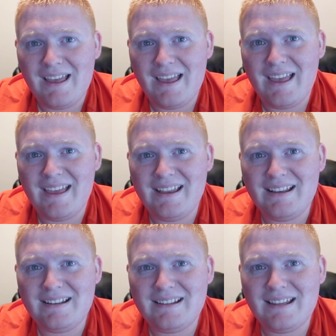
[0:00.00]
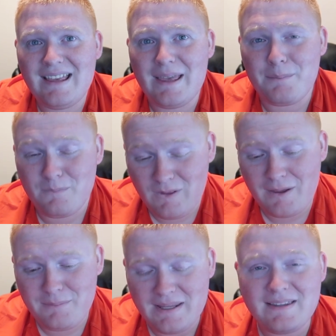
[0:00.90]
And it
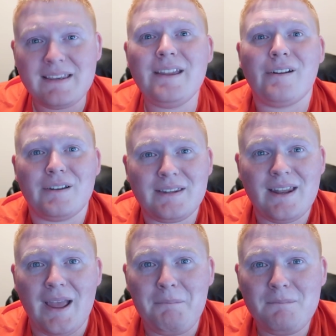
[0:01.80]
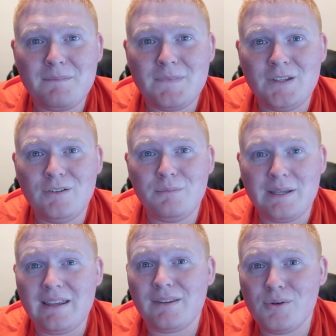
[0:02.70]
led me to here today, to
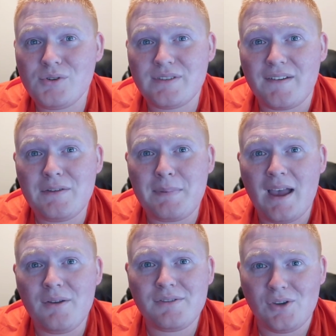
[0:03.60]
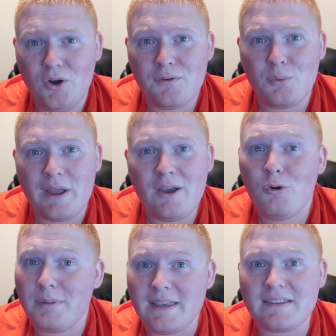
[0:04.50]
being 270 pounds, overweight,
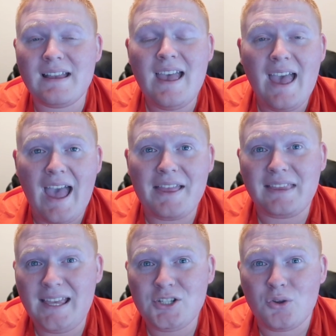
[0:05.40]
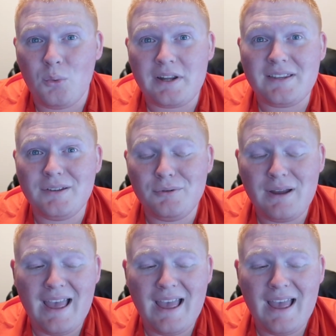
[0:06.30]
obese at the age of 22.